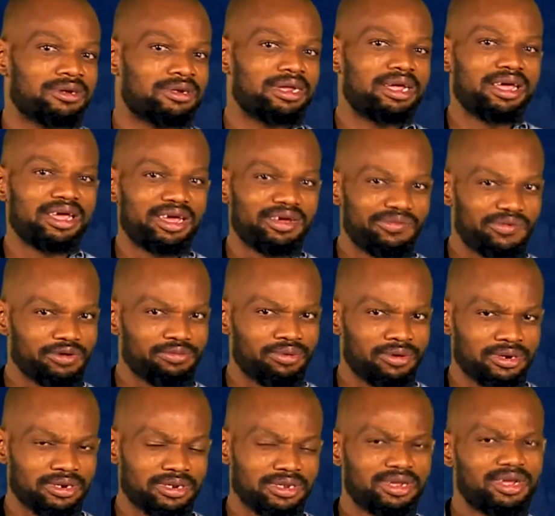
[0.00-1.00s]
on
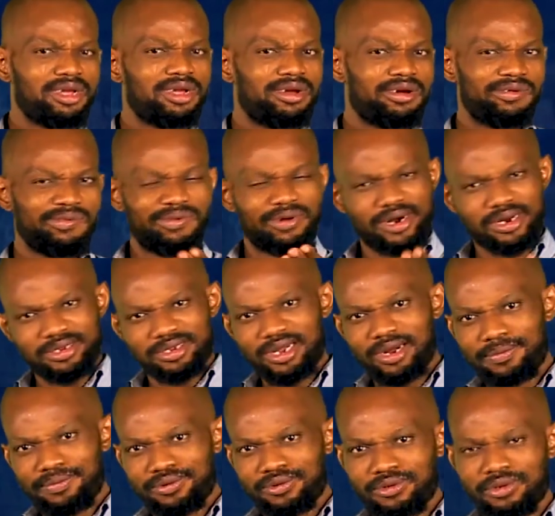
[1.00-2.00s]
everybody. For
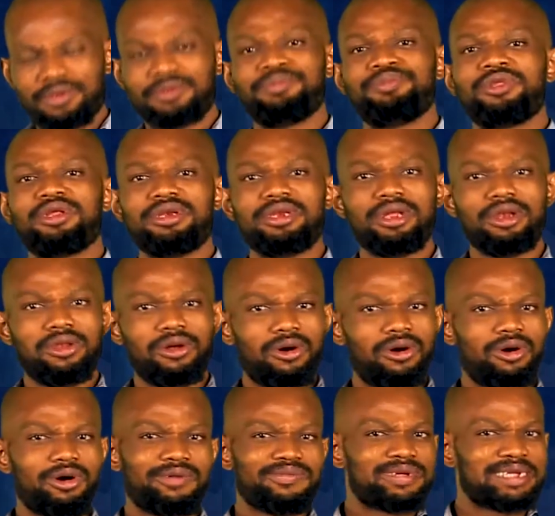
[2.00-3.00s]
example, the
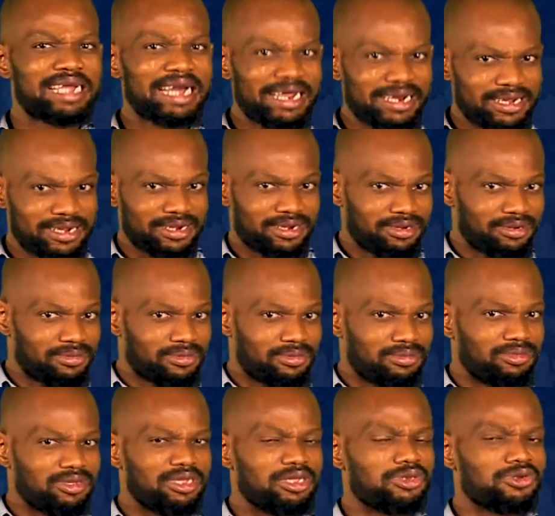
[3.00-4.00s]
law of Ghana
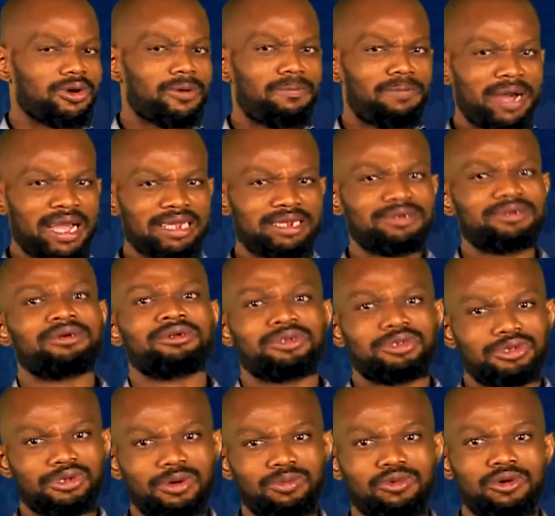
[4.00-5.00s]
is not binding on
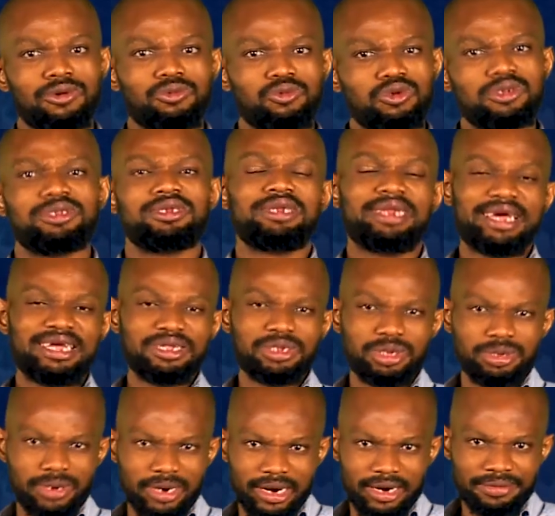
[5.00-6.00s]
someone who's in
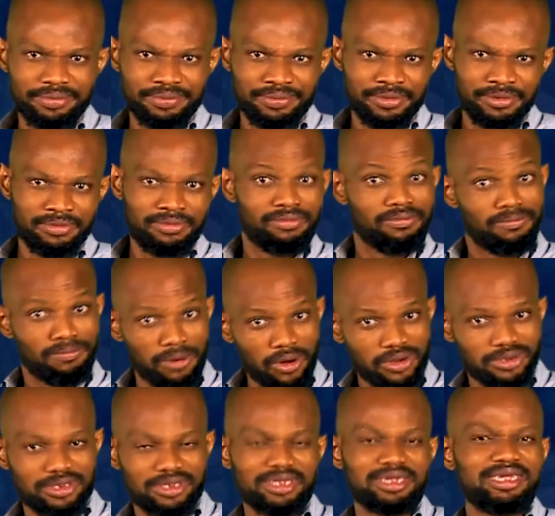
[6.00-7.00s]
Nigeria.
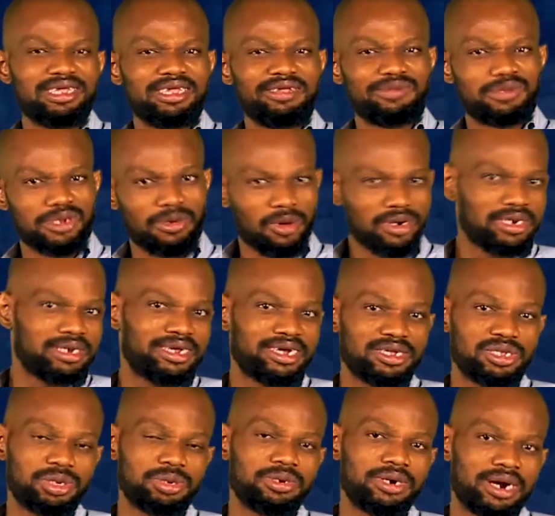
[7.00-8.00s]
But if someone in
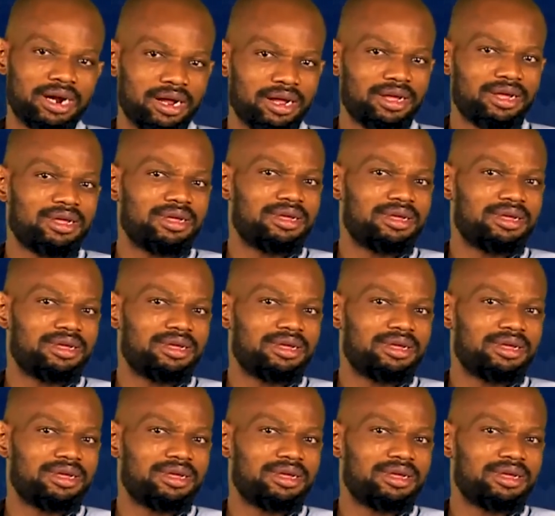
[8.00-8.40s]
Nigeria